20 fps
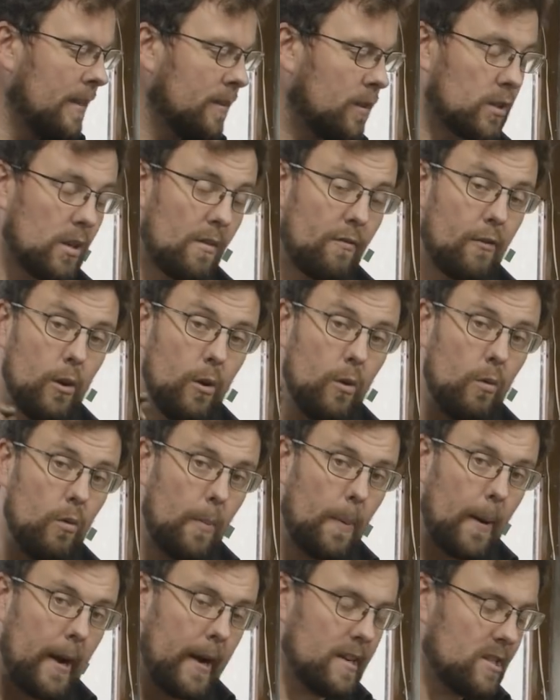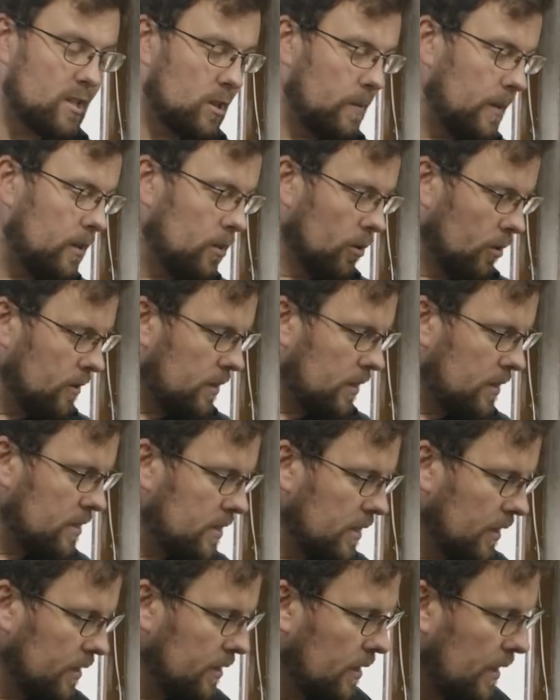There's a few repairs to be done to the
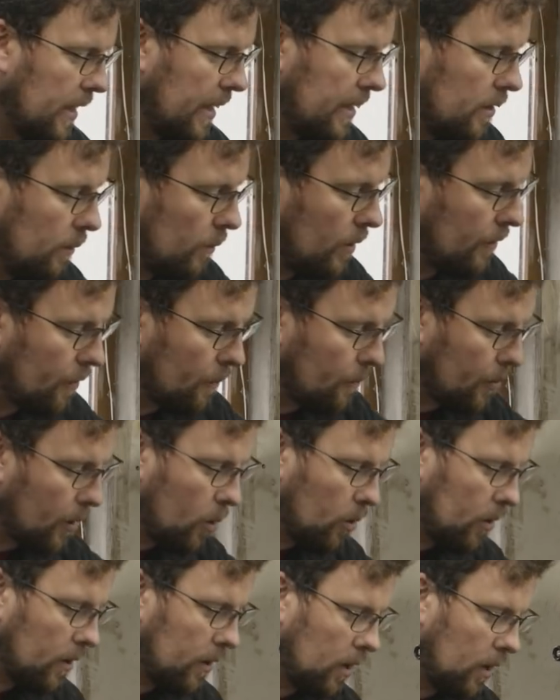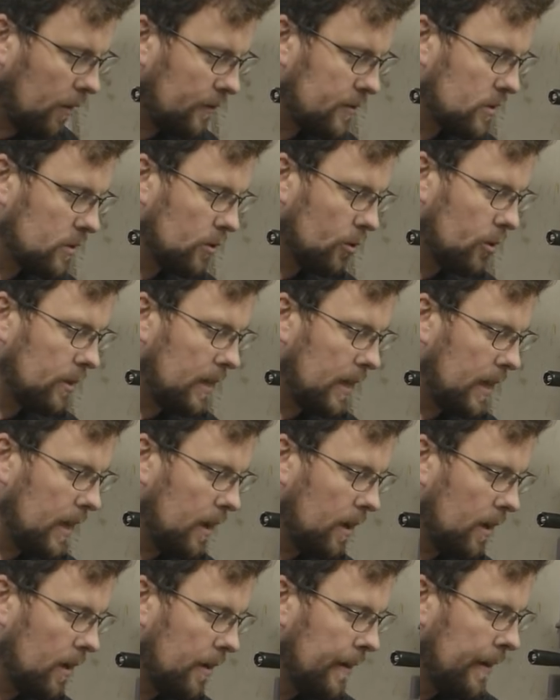cylinder head. We have a broken off stud
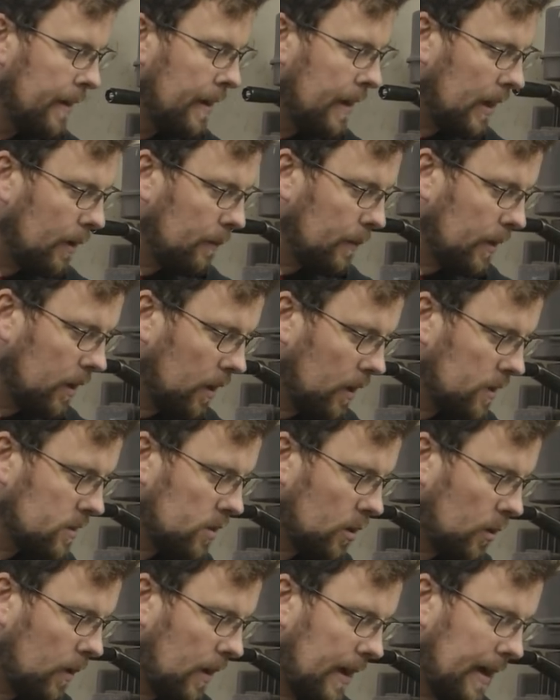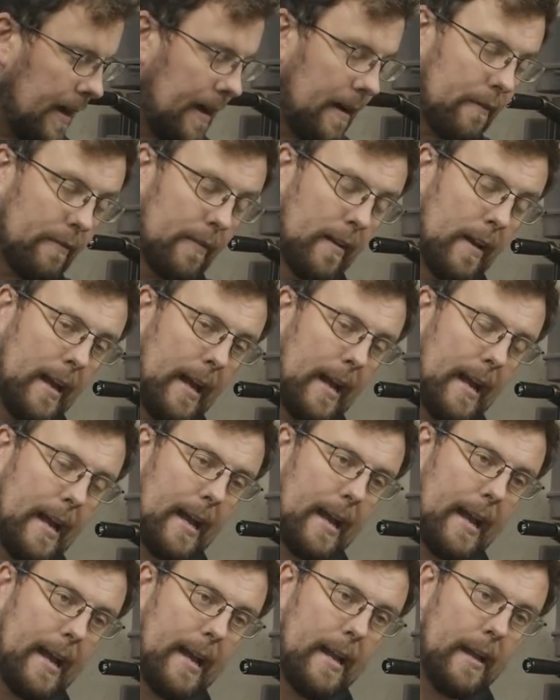here, and we also have
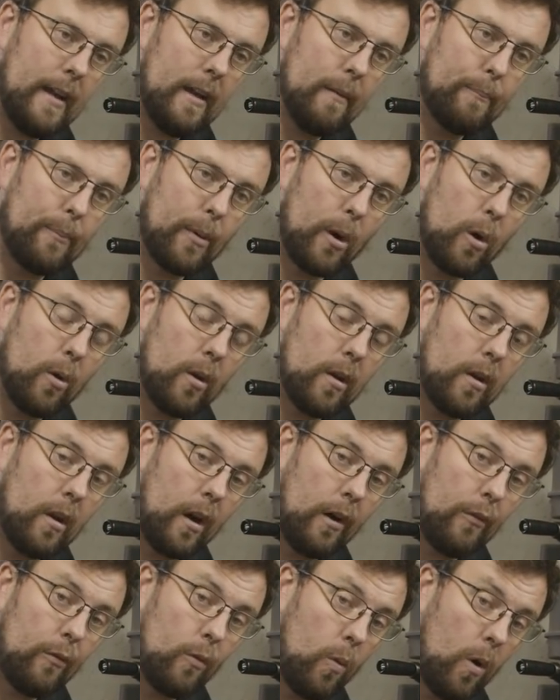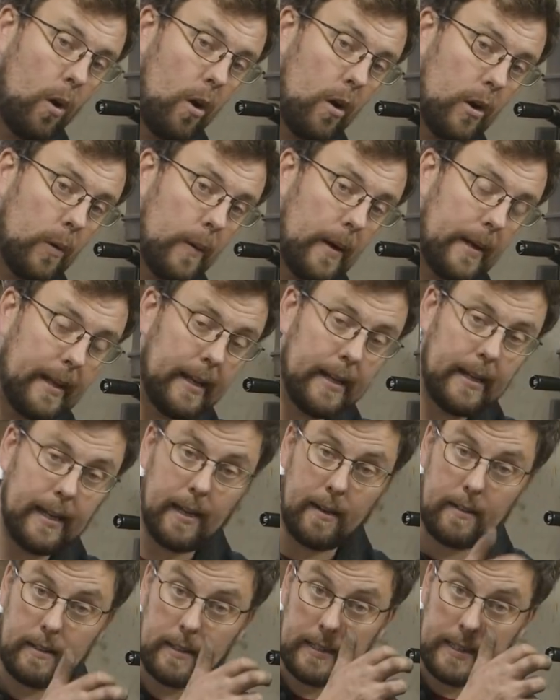a broken off waterway in
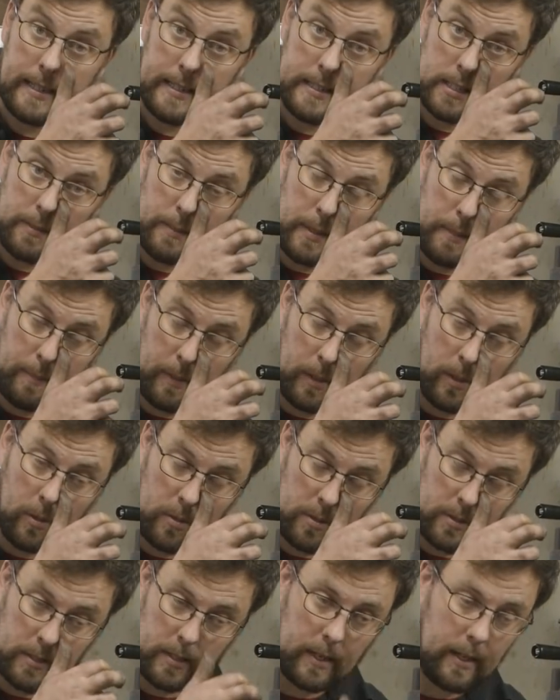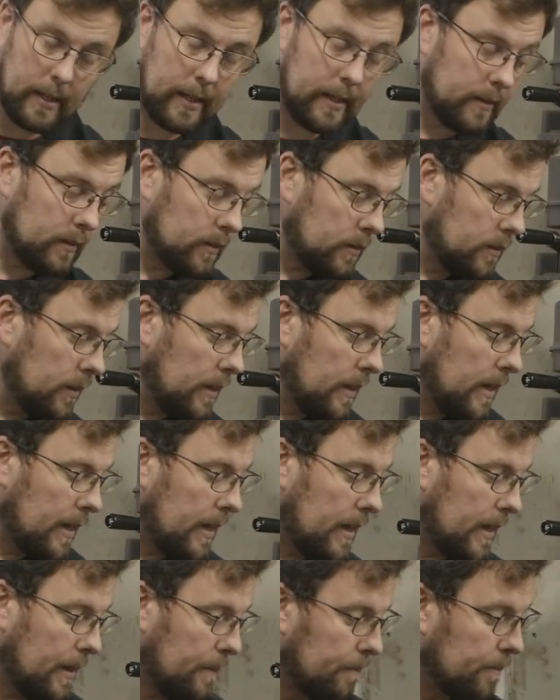here that needs to be plugged and
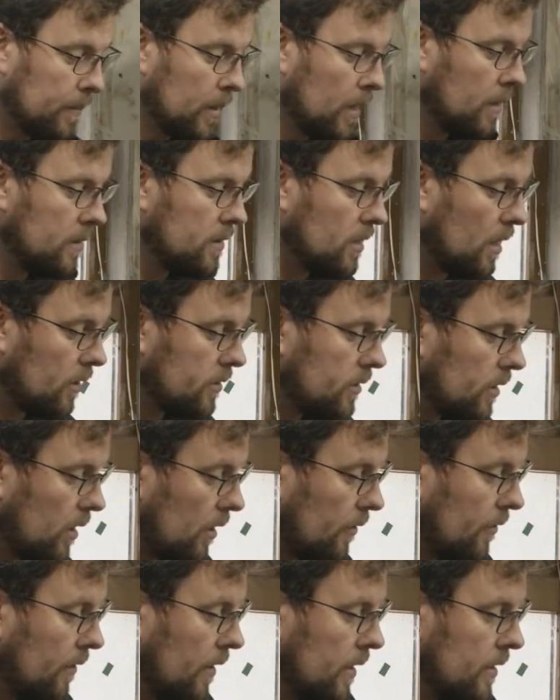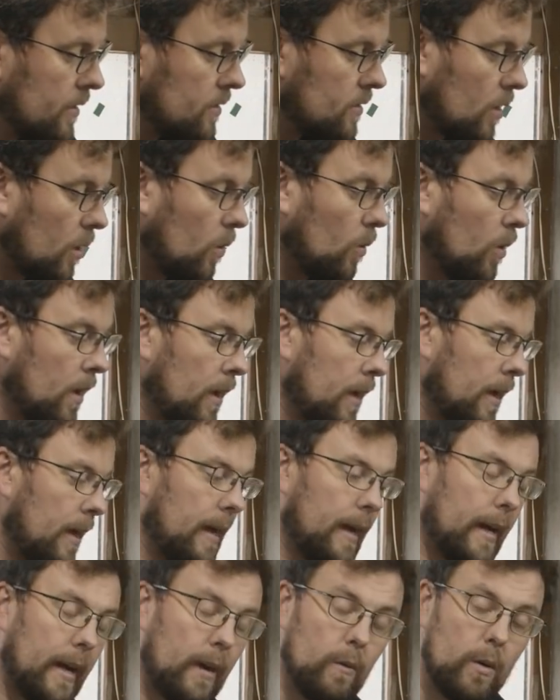knocked off. So
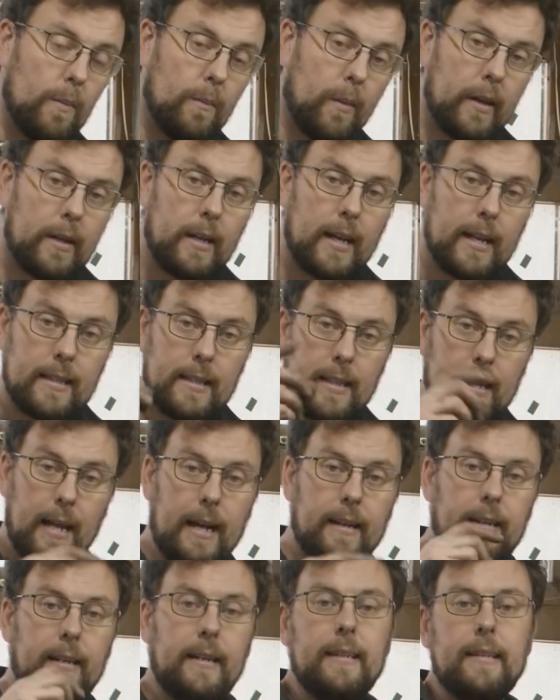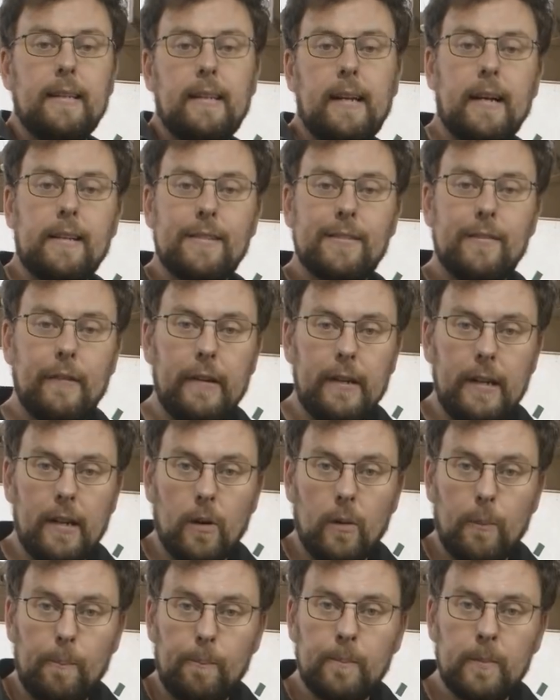we might get to that in the next
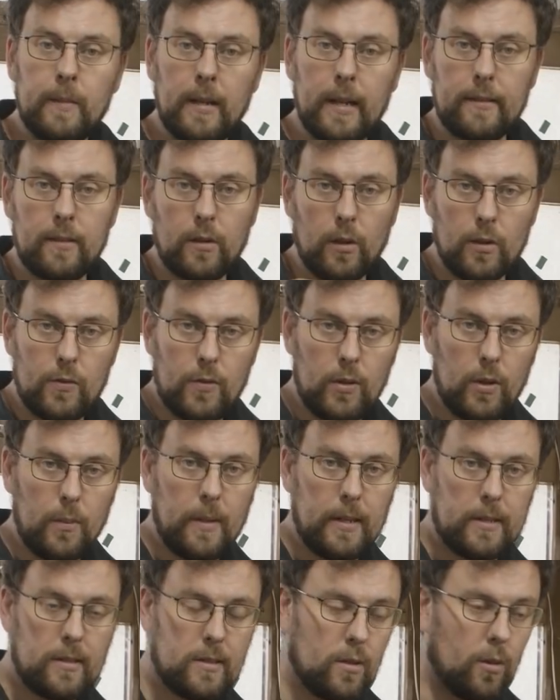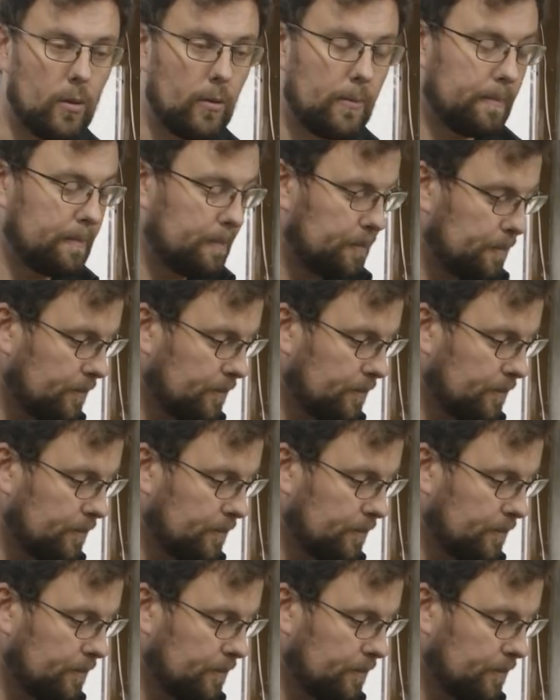video, get those few bits done